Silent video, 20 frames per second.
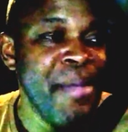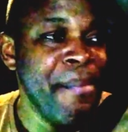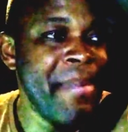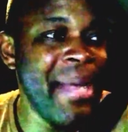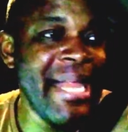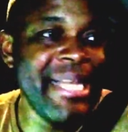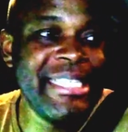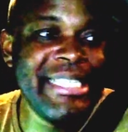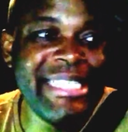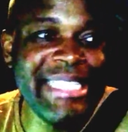
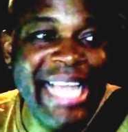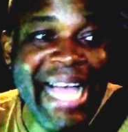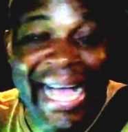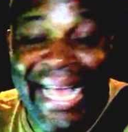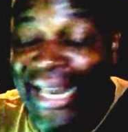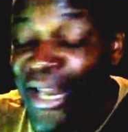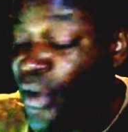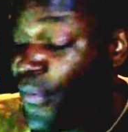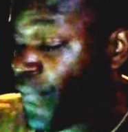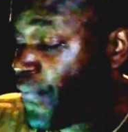My
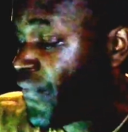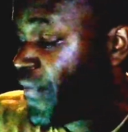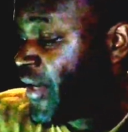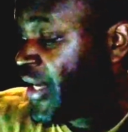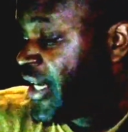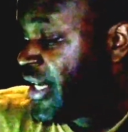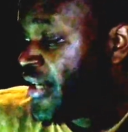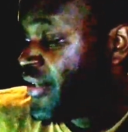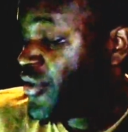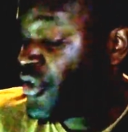style of
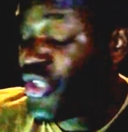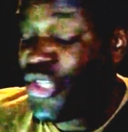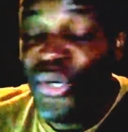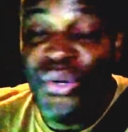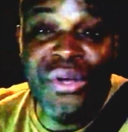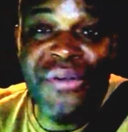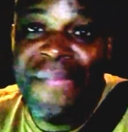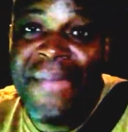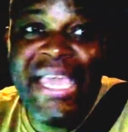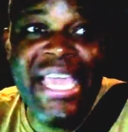
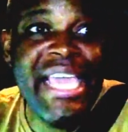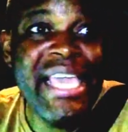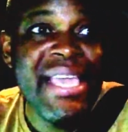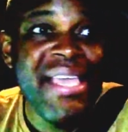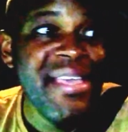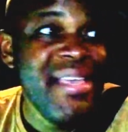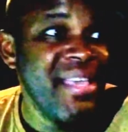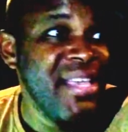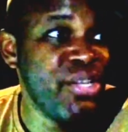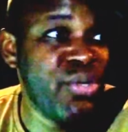doing me
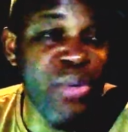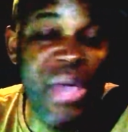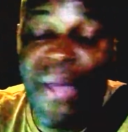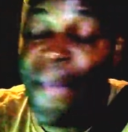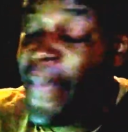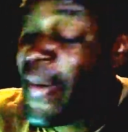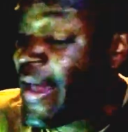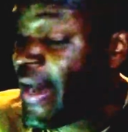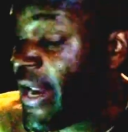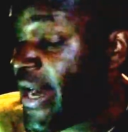is
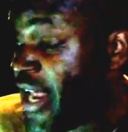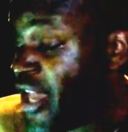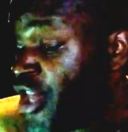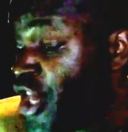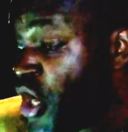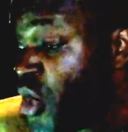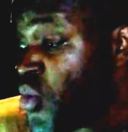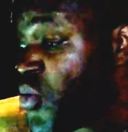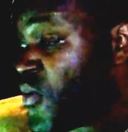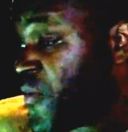way better than
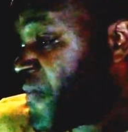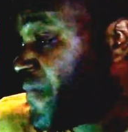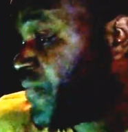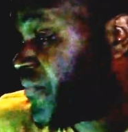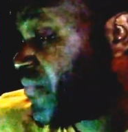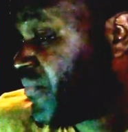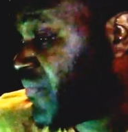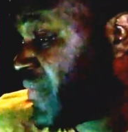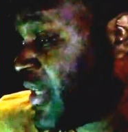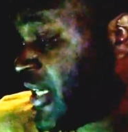you.
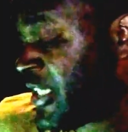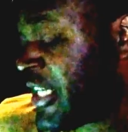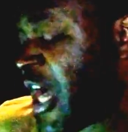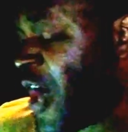Let's